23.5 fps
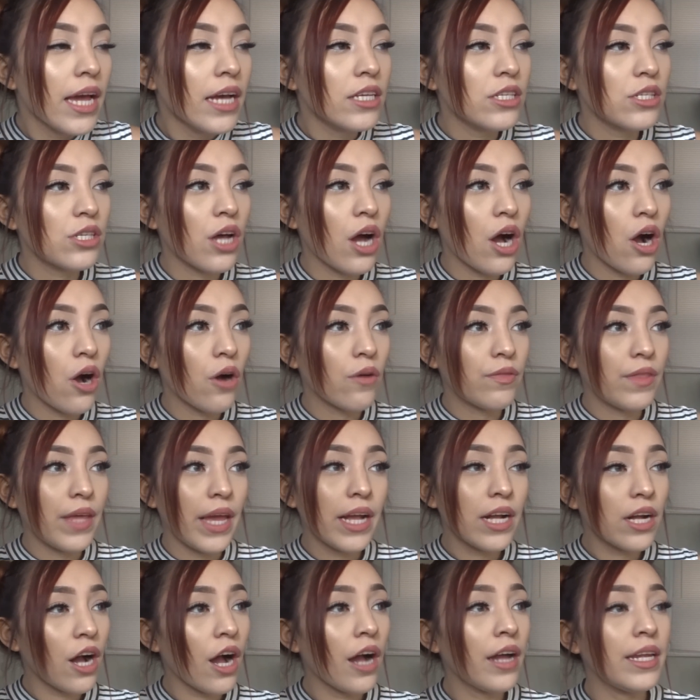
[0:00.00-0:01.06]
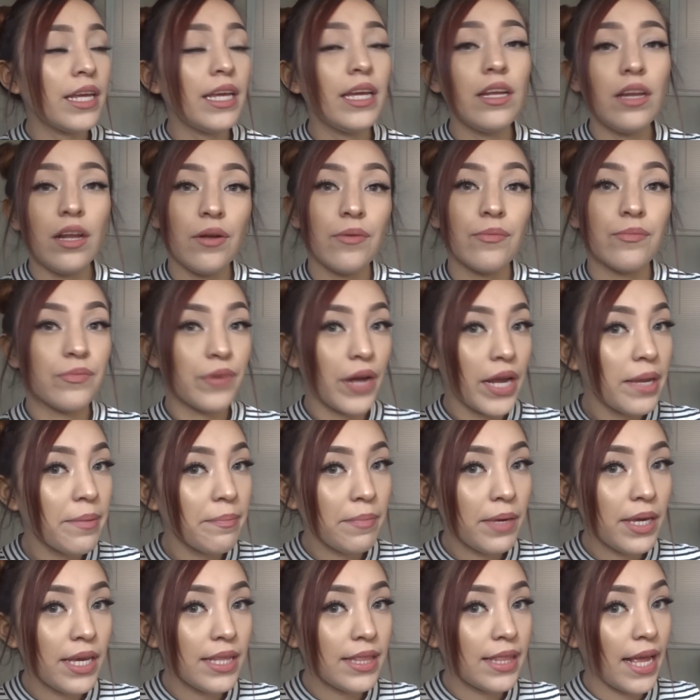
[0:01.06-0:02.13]
So thank God he didn't rape
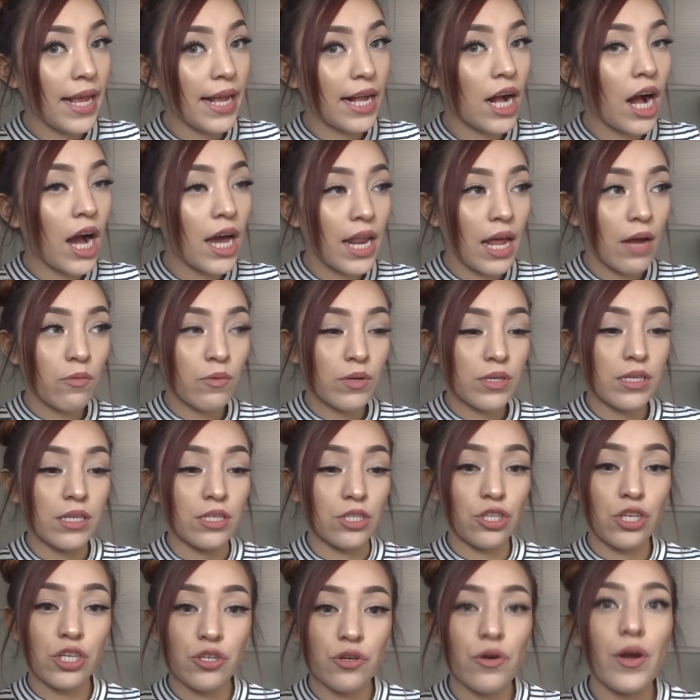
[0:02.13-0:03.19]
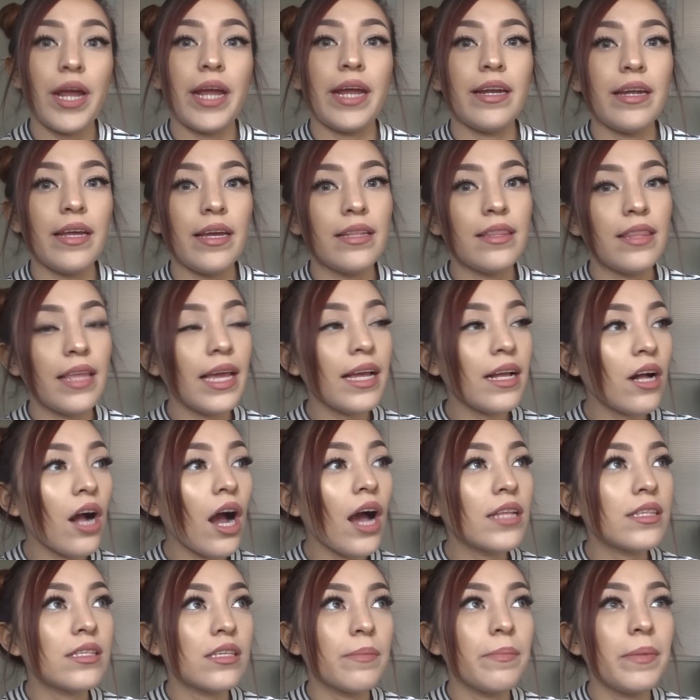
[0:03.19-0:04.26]
me. Thank God I wasn't stranded. Thank
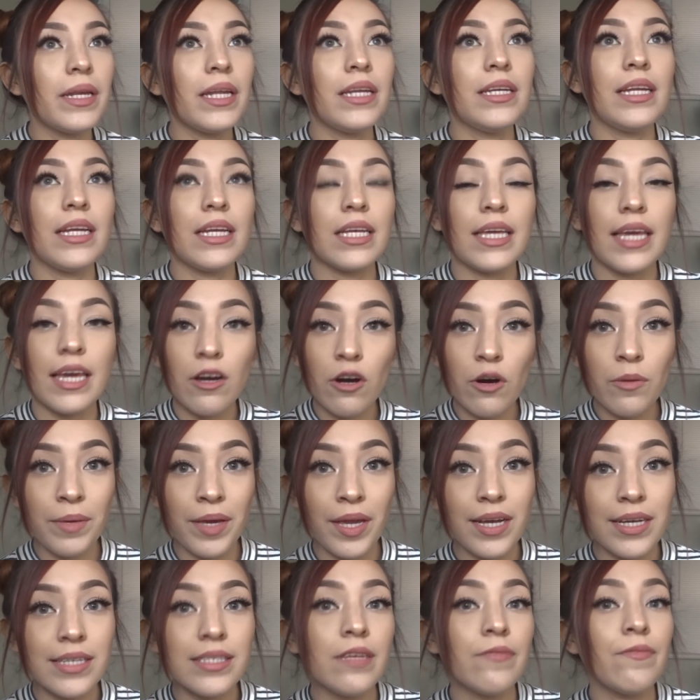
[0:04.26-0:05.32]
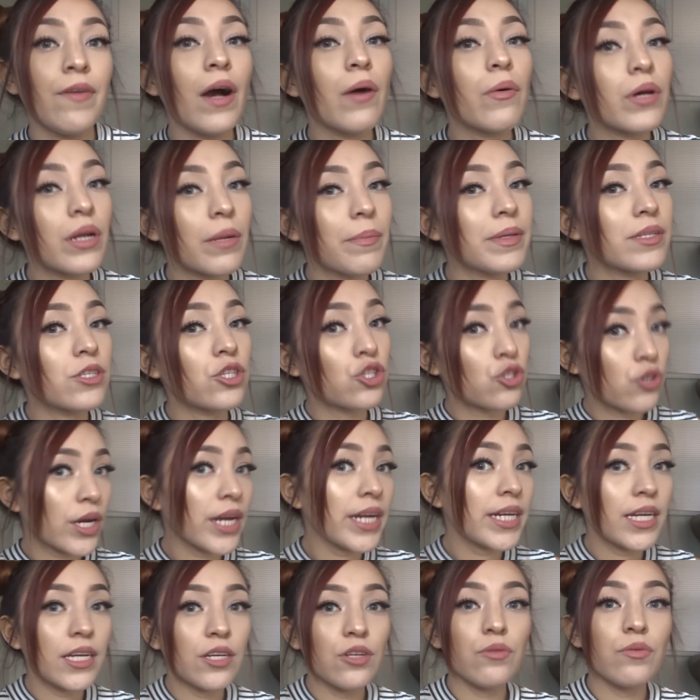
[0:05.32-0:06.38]
God somebody didn't kill me, because if I would have been
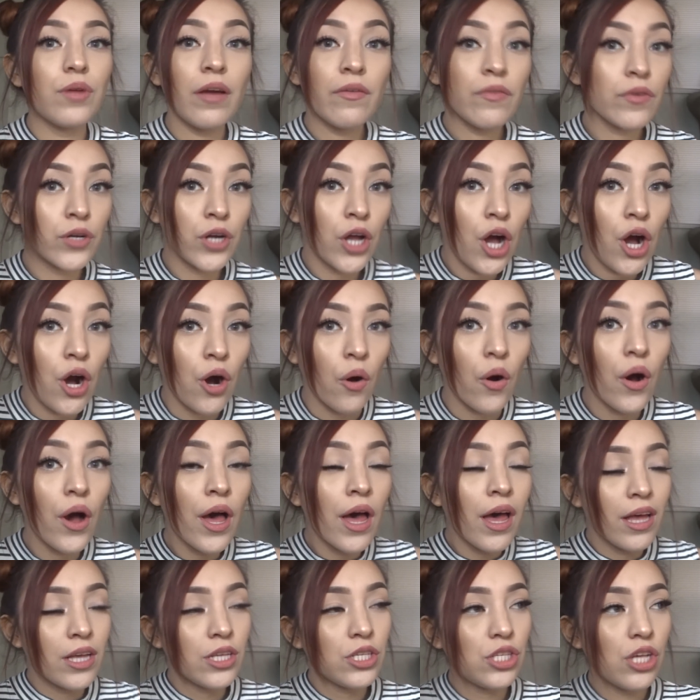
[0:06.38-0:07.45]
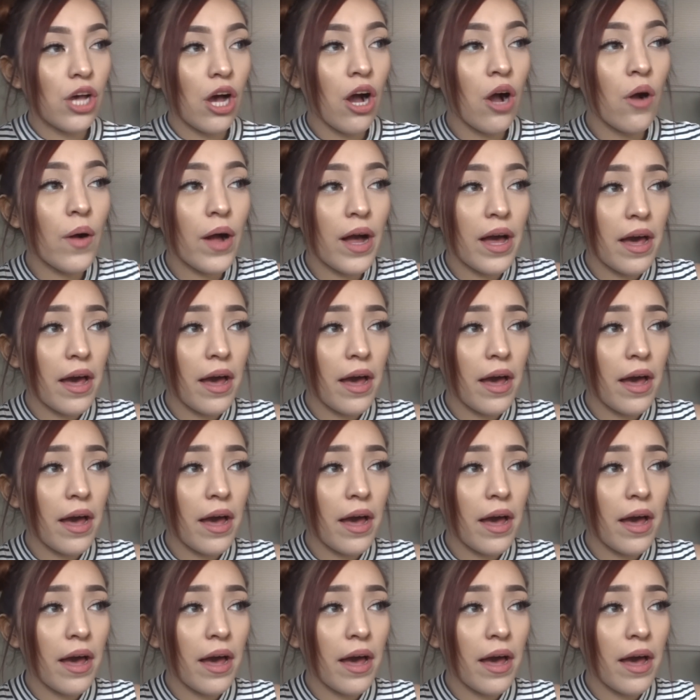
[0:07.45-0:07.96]
stranded, you never know. So